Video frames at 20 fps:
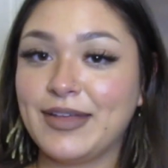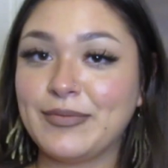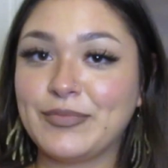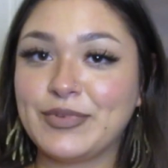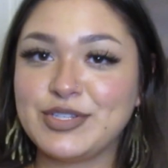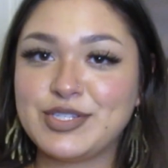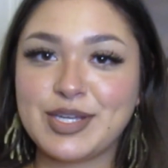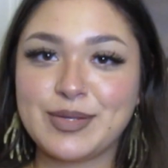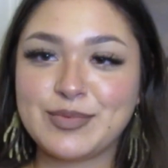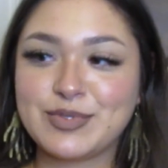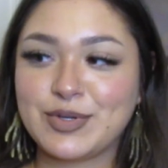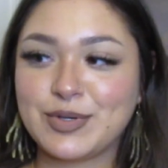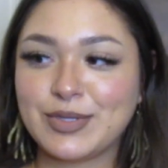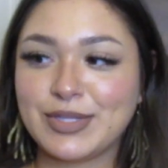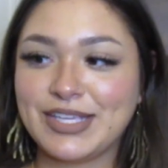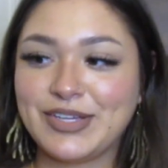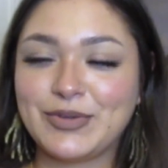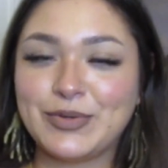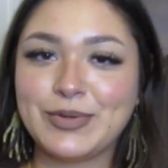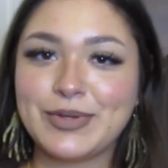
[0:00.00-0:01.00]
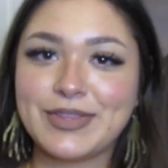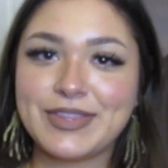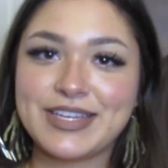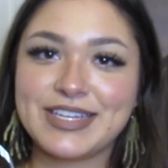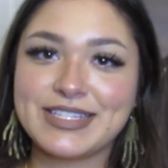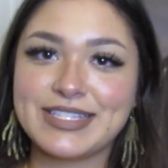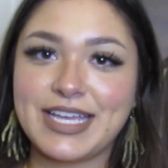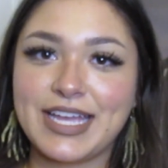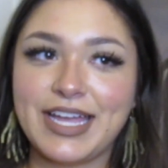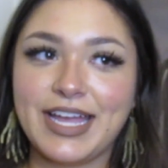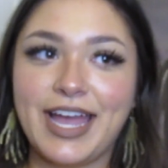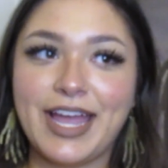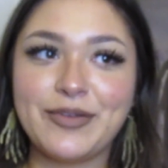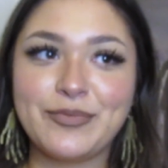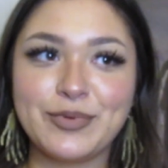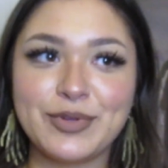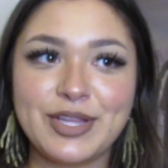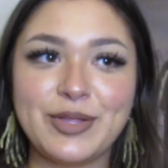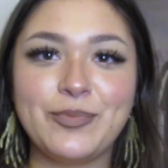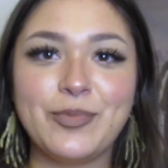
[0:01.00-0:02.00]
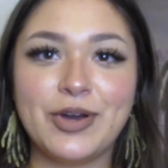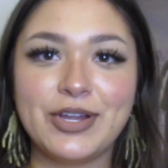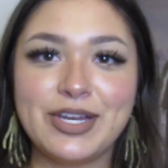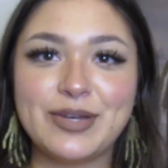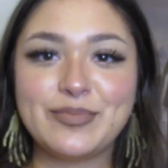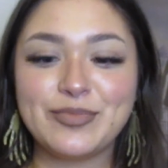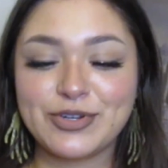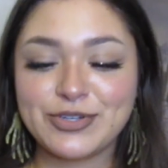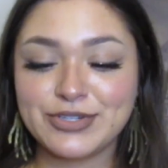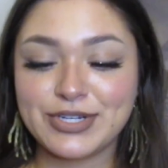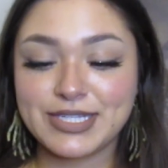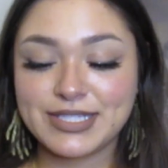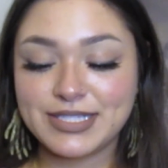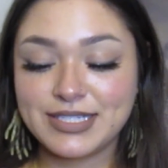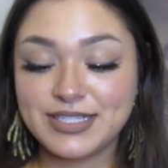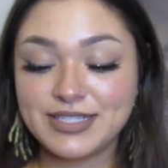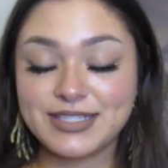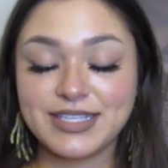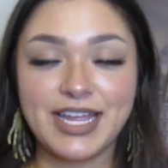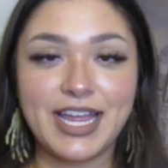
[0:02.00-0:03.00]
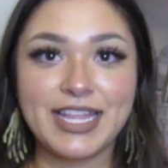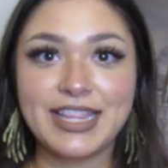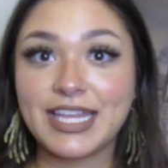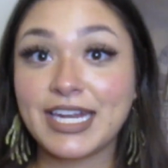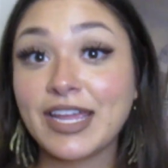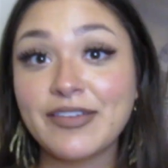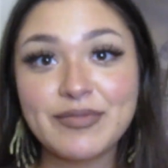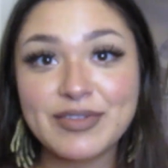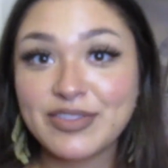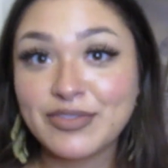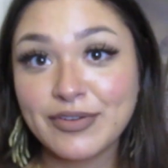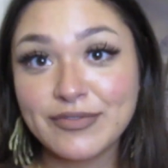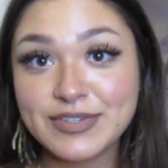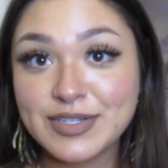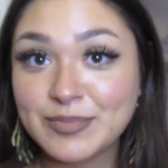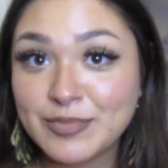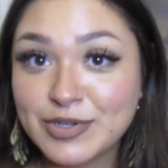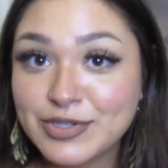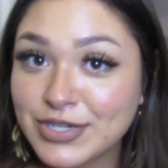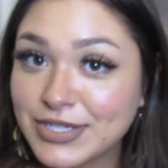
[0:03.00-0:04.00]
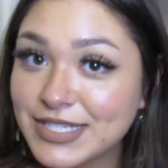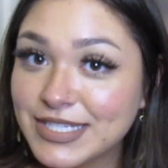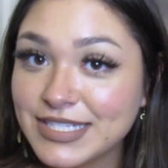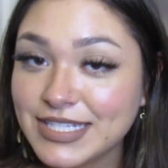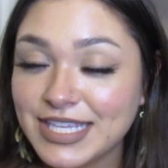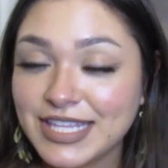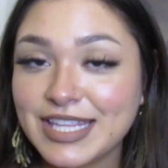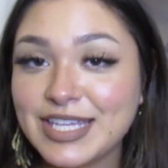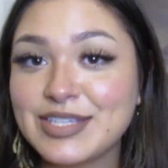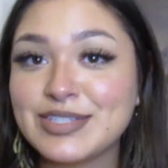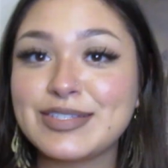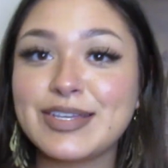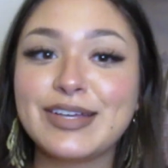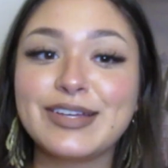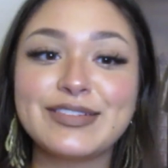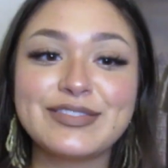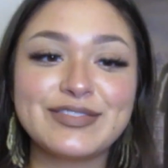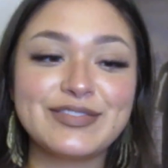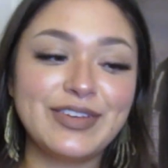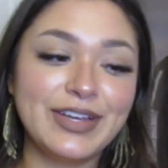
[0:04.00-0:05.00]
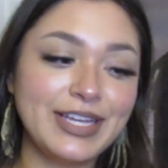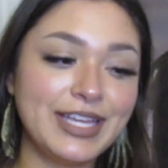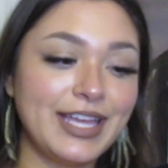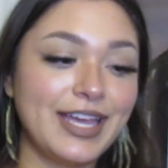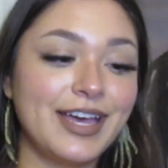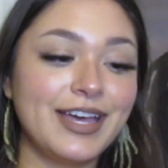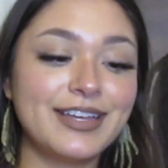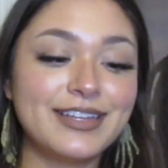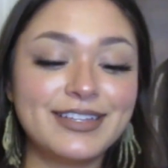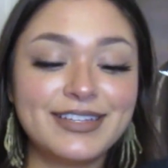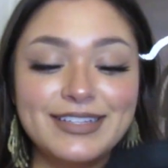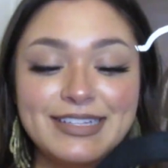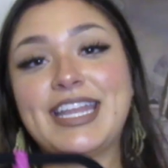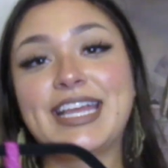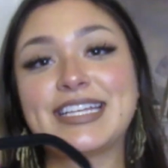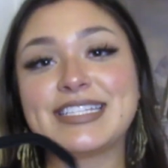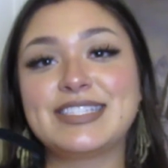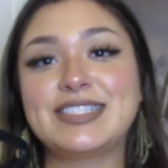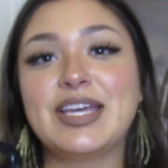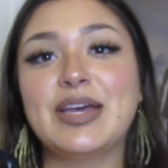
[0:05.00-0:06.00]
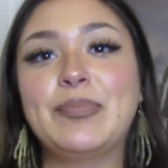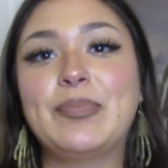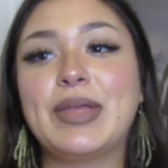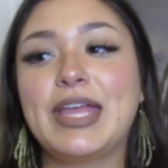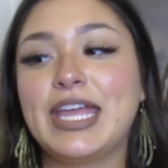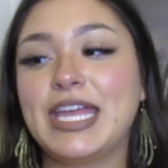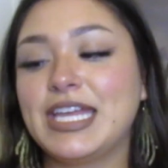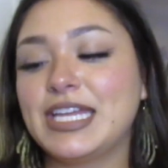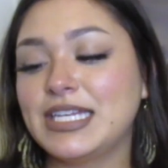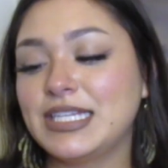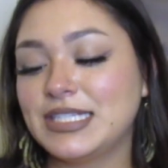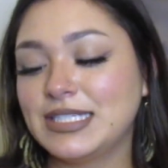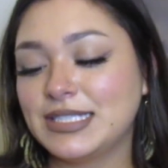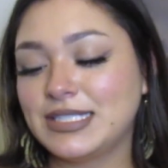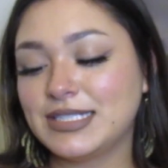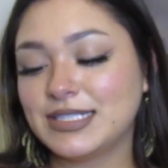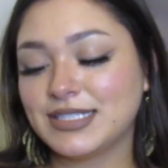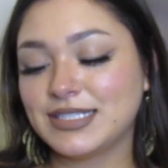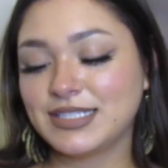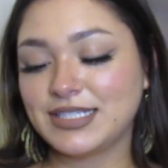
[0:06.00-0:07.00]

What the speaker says: which I'm totally cool with, because I really wanted more dresses, and then I've been thrifting more dresses lately, so fuck yeah. Next up is